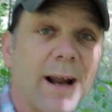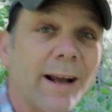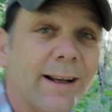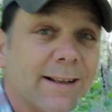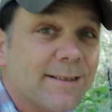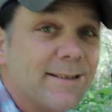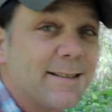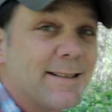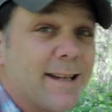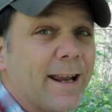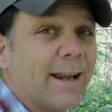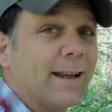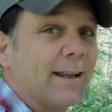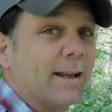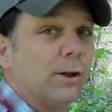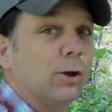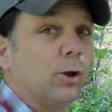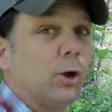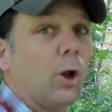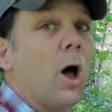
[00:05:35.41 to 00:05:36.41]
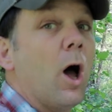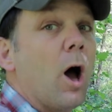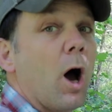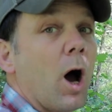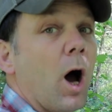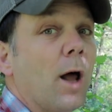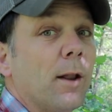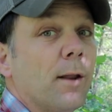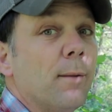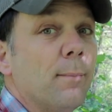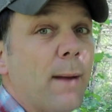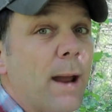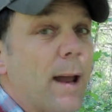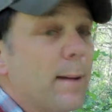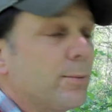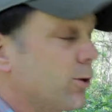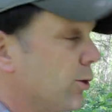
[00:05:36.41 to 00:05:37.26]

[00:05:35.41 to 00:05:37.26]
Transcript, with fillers: I can see a hill on the map.